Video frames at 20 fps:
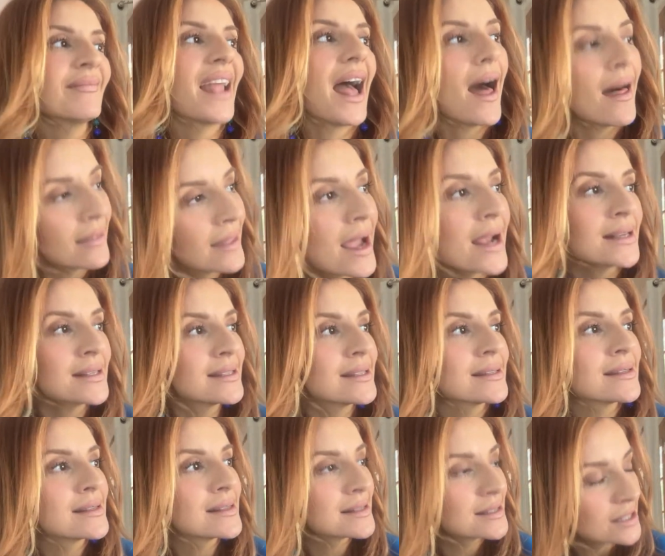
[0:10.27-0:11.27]
Alexa,
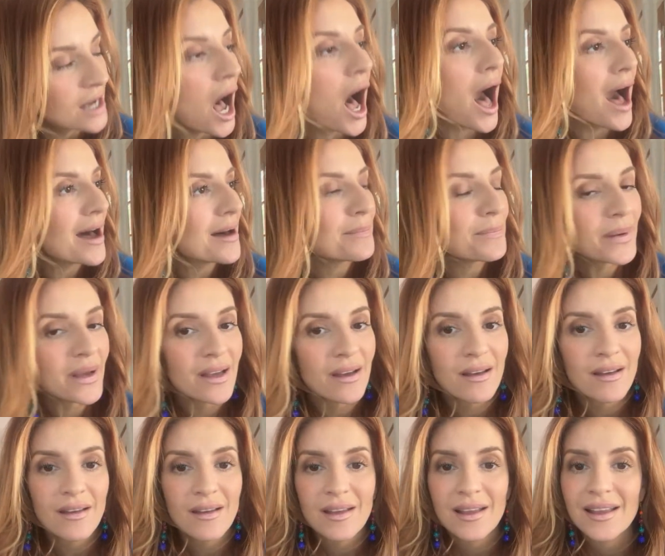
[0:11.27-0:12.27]
stop.
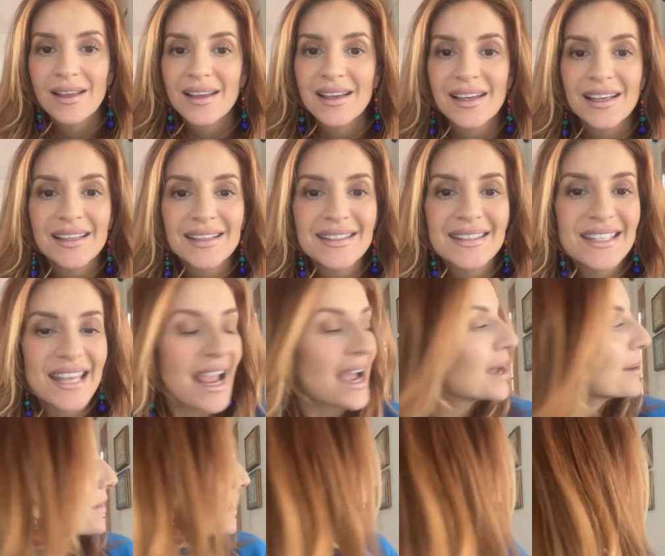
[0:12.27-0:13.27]
Damn
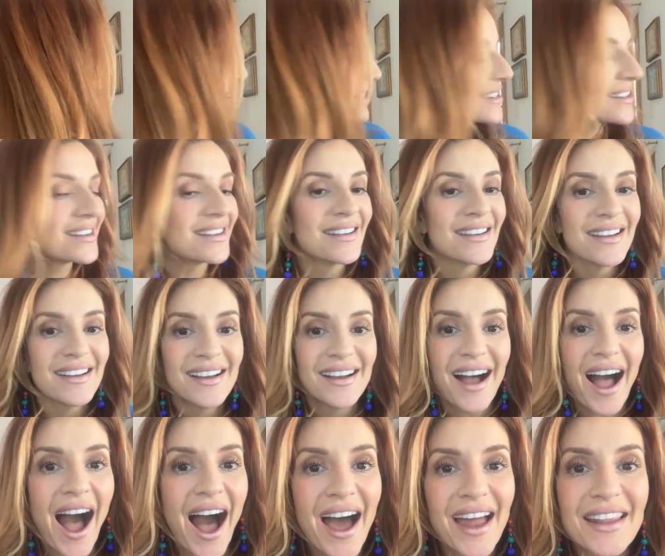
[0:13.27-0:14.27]
it.
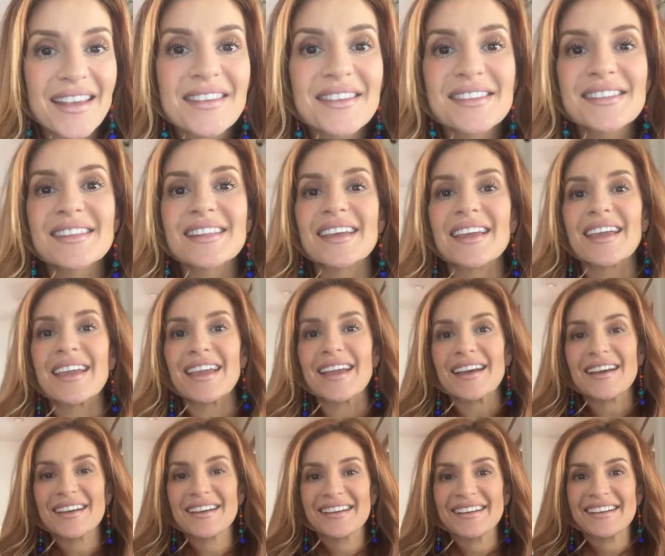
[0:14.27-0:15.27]
Honestly.
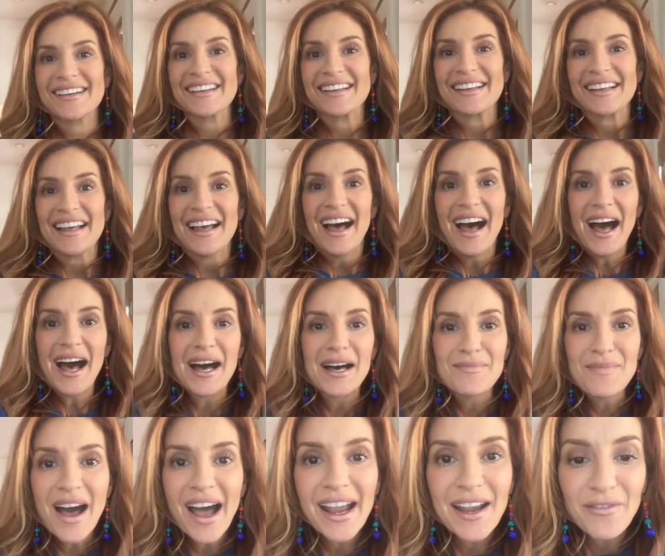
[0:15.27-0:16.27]

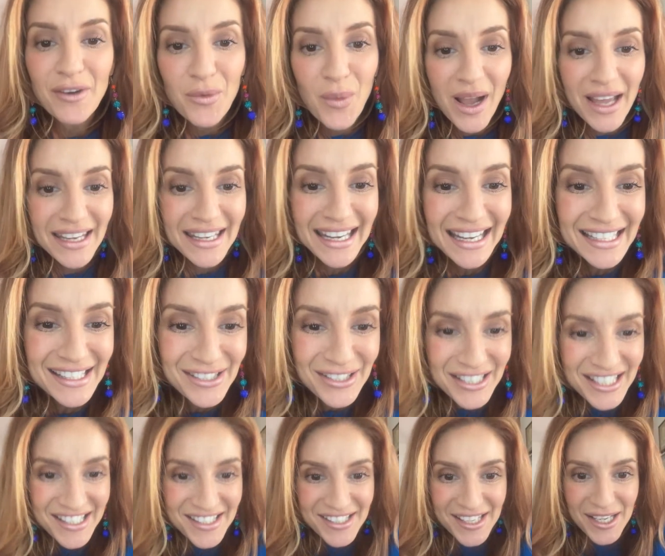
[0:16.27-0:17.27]
Hi, everyone. It's good to
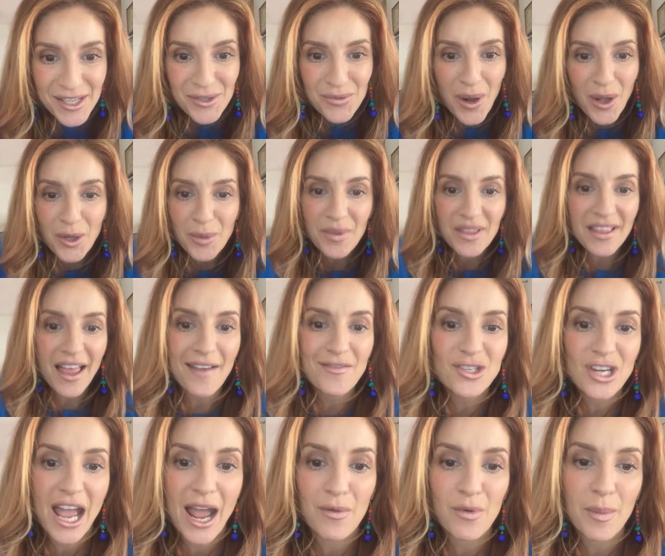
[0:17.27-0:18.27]
see you. Welcome to the live
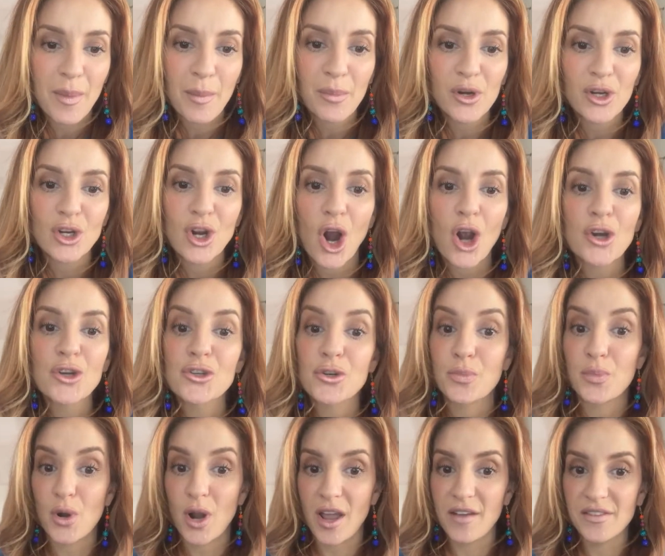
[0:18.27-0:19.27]
chat. Remember to guard your
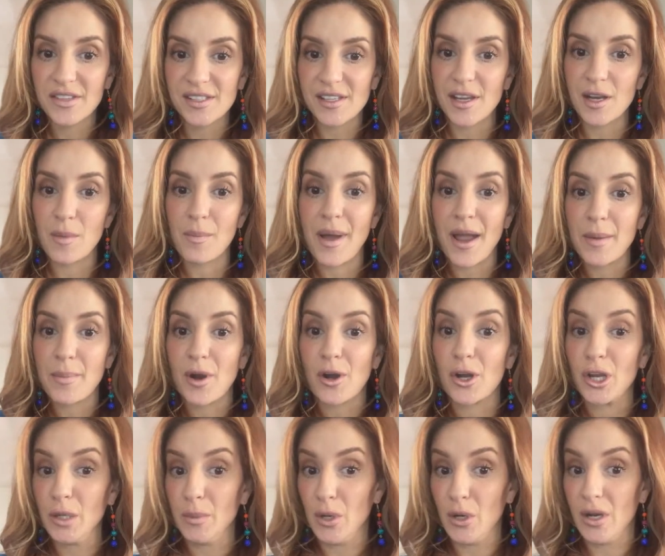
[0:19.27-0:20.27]
privacy and abide by our
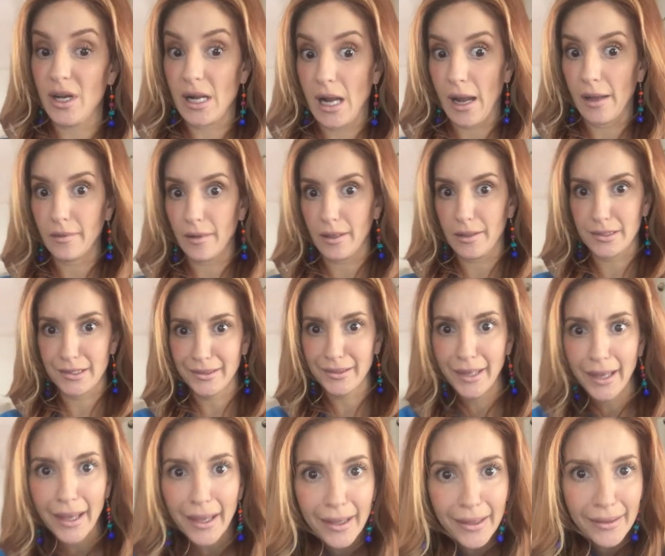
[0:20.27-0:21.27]
community guidelines.
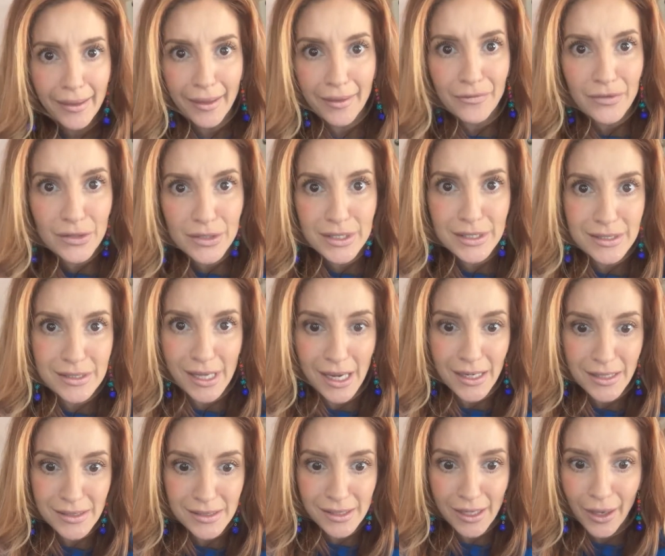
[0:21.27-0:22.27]
Okay, if you say
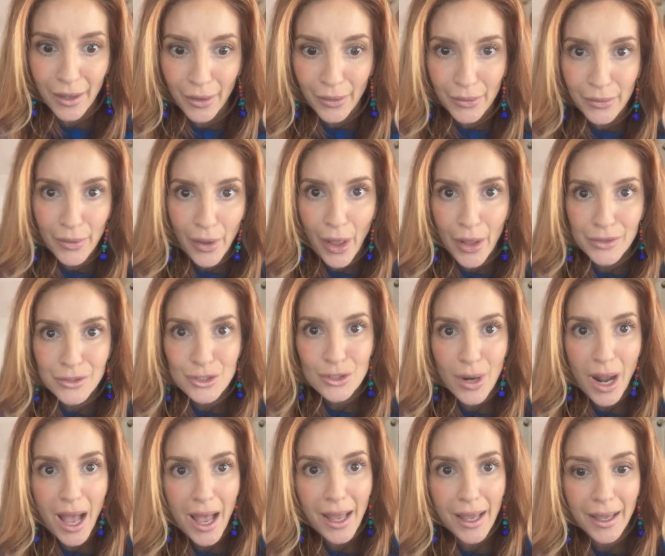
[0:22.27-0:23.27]
so, I'll
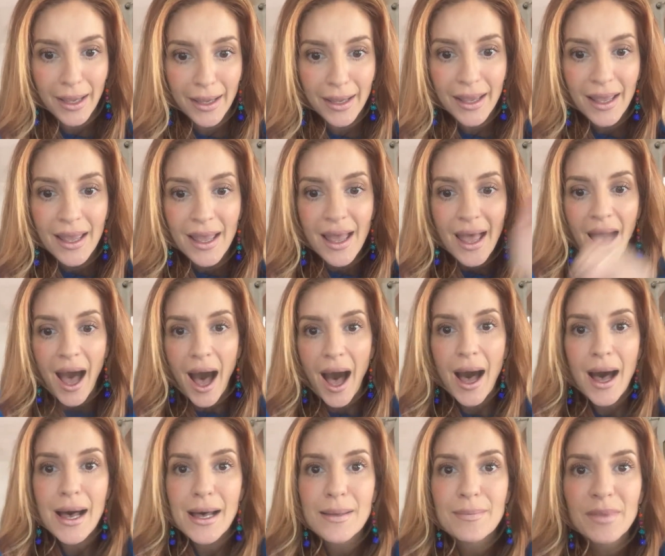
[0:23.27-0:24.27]
try.
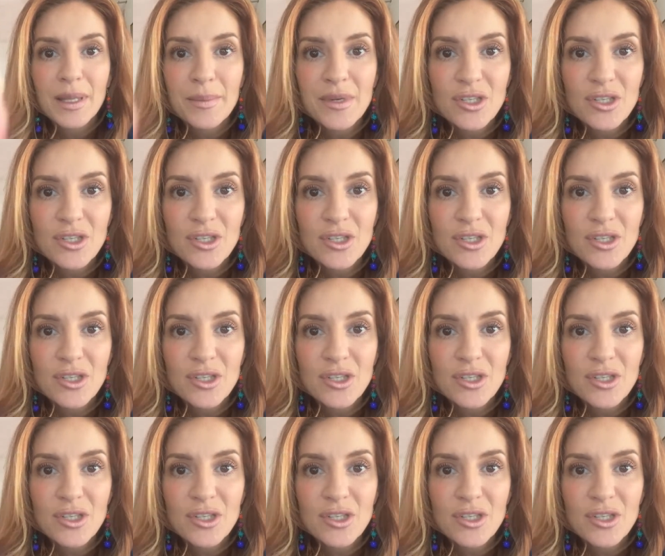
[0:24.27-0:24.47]
Let me